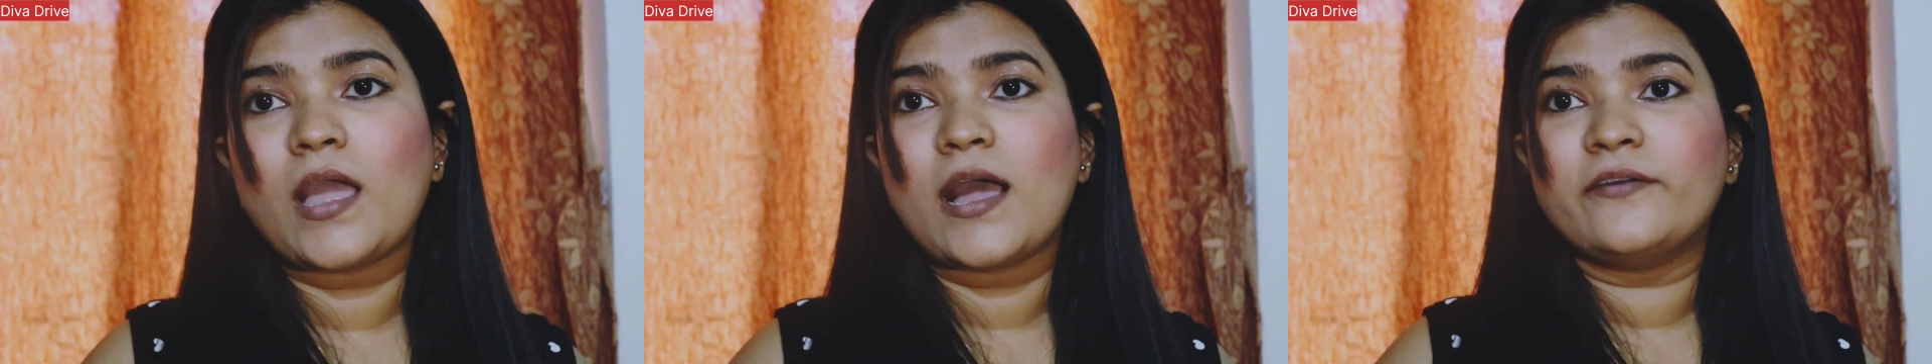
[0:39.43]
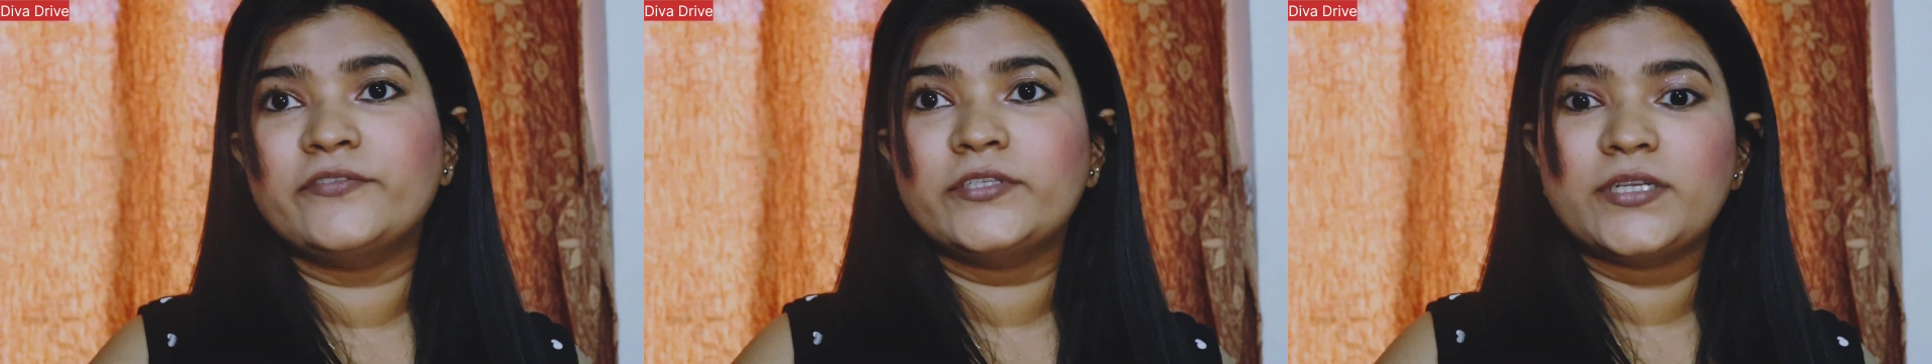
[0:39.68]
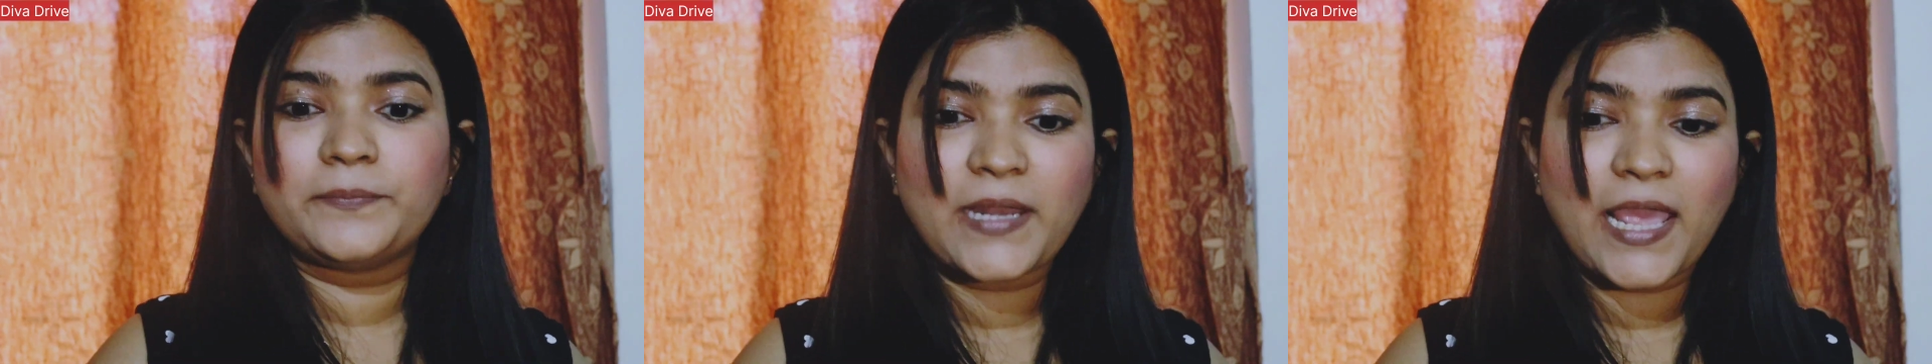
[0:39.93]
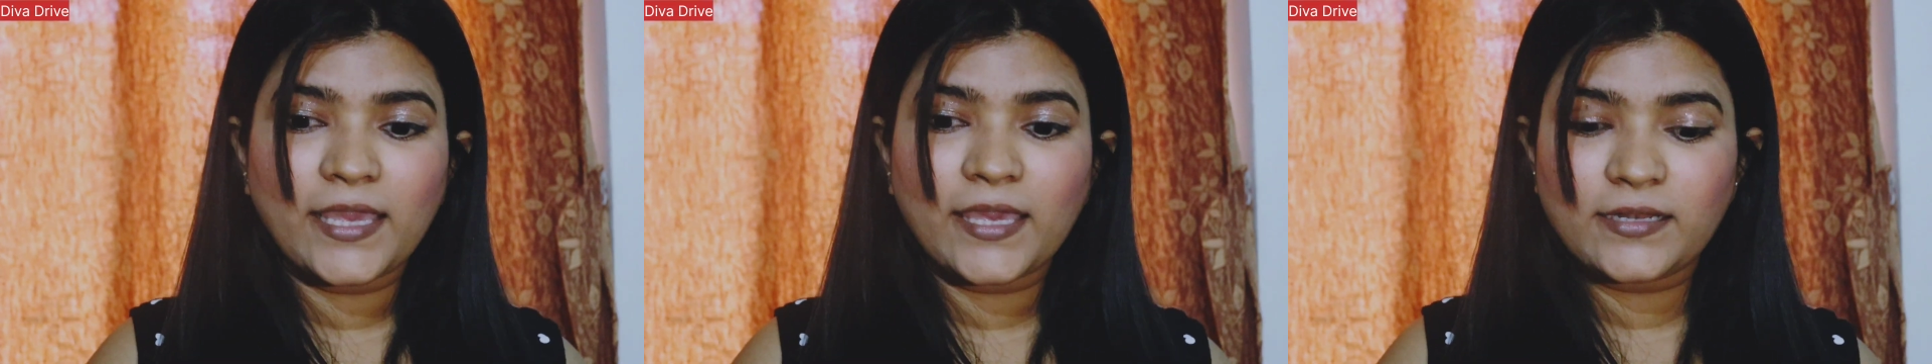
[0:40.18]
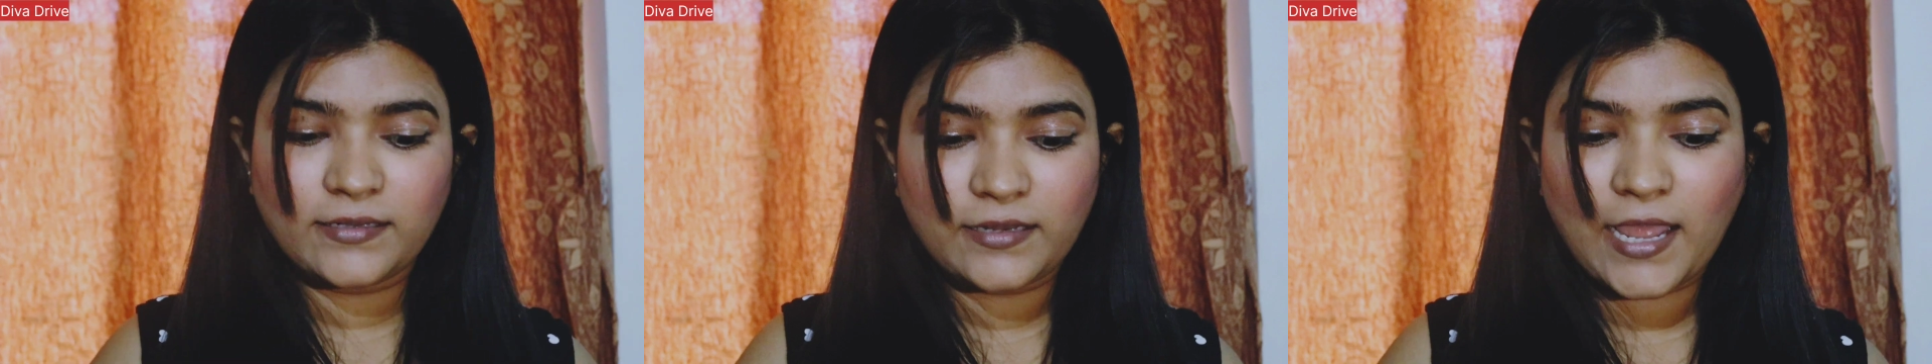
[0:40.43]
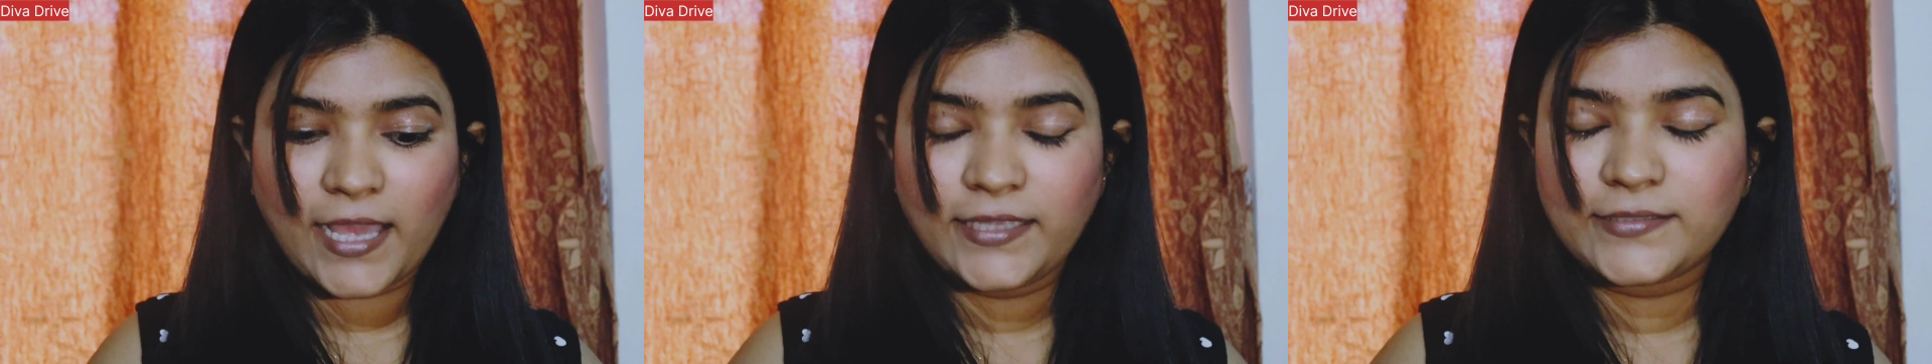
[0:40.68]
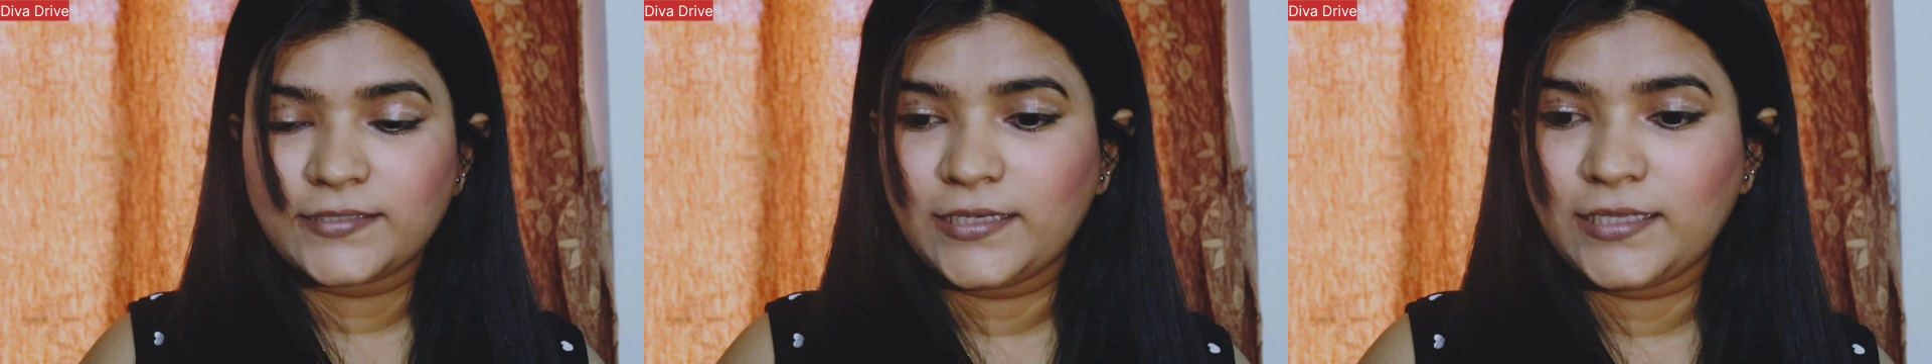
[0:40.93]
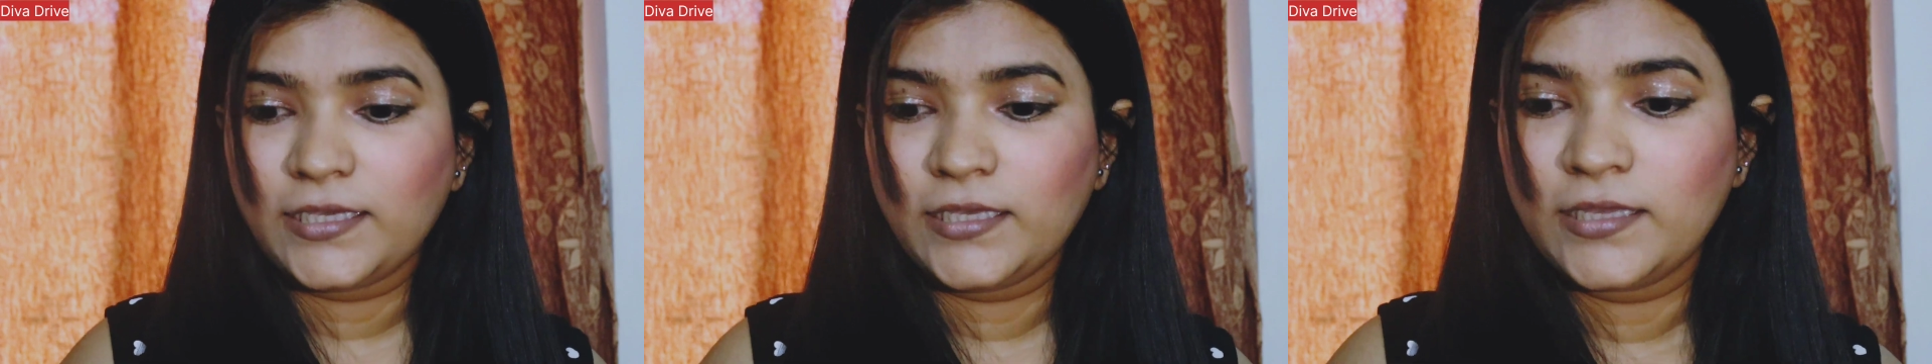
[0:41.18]
after applying it
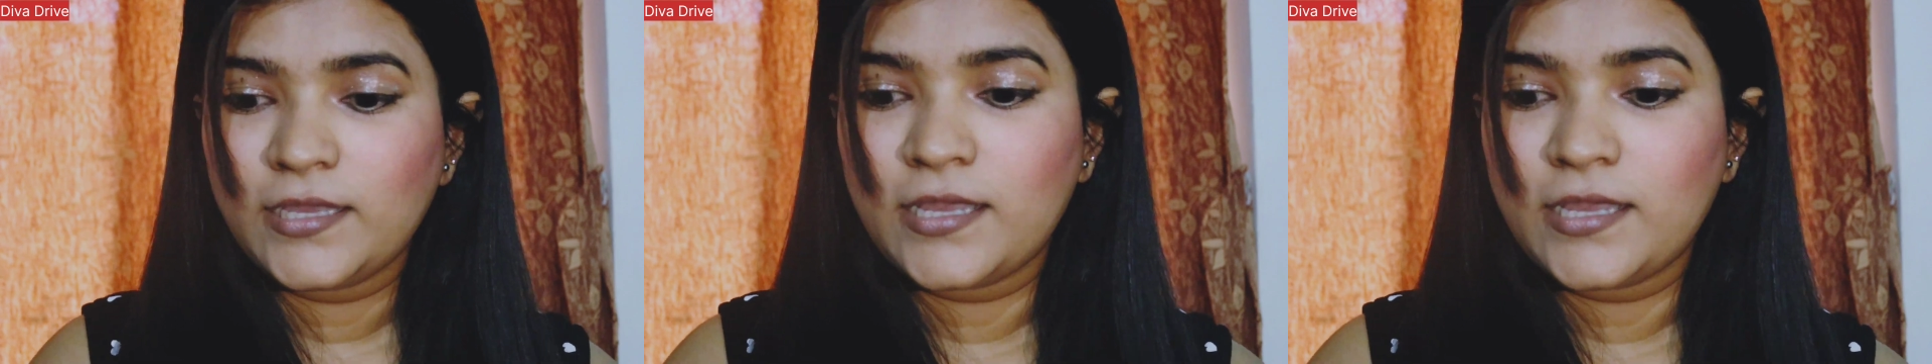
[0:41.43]
nicely,